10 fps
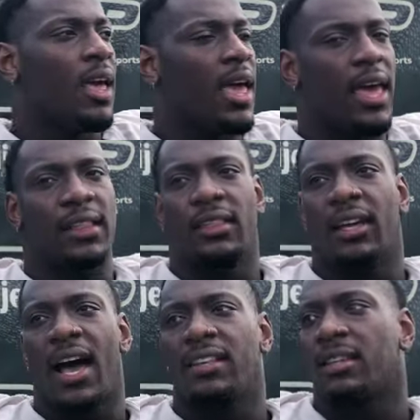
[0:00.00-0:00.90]
And the
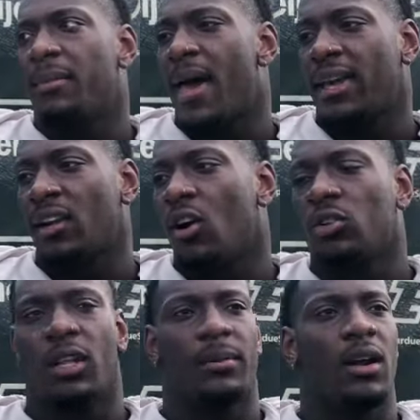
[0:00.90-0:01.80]
guys in the back end are
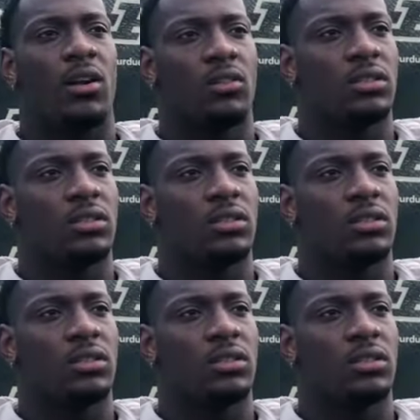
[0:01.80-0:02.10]
holding up their own.